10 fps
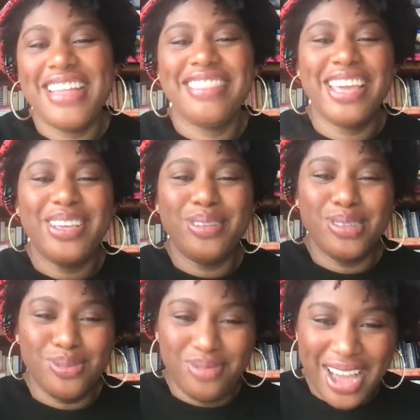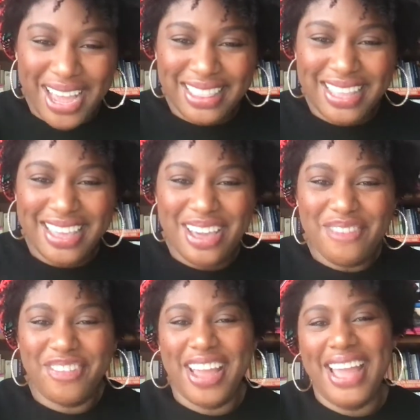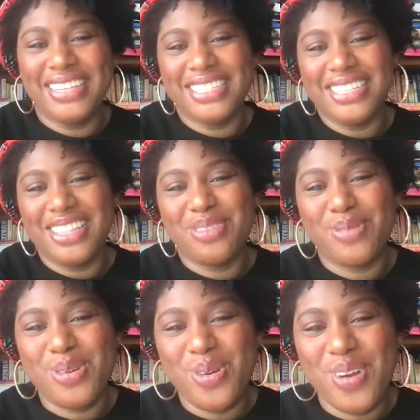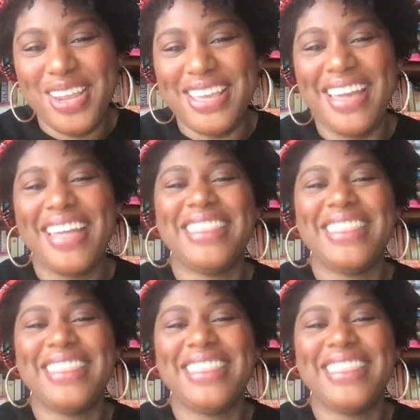Thank you to Riley for handling the recording.